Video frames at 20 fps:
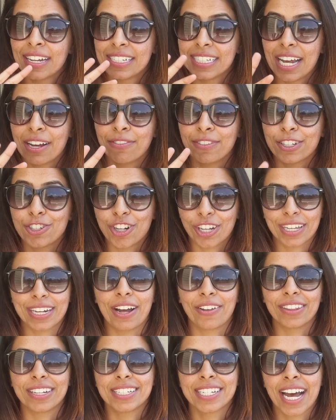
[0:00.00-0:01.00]
Definitely check it
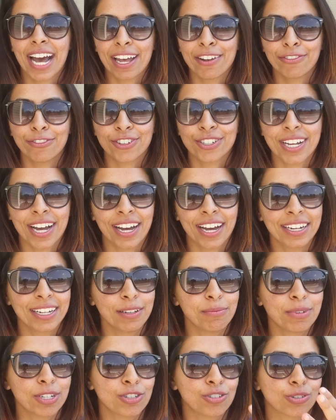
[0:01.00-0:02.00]
out. The Thai frittata
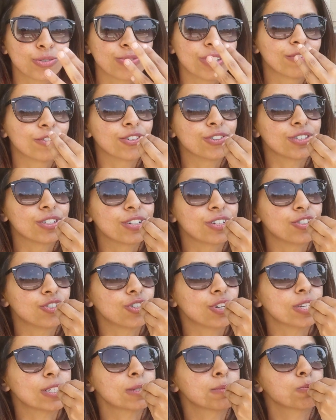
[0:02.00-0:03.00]
at Mr. Rivers is
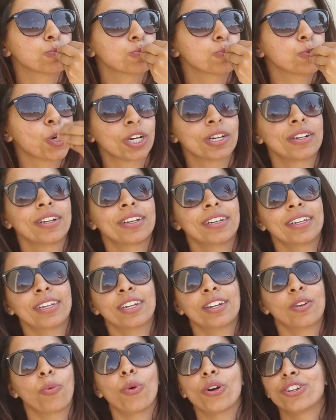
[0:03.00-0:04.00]
just
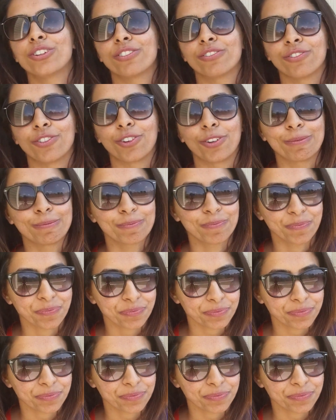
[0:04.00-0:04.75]
wonderful.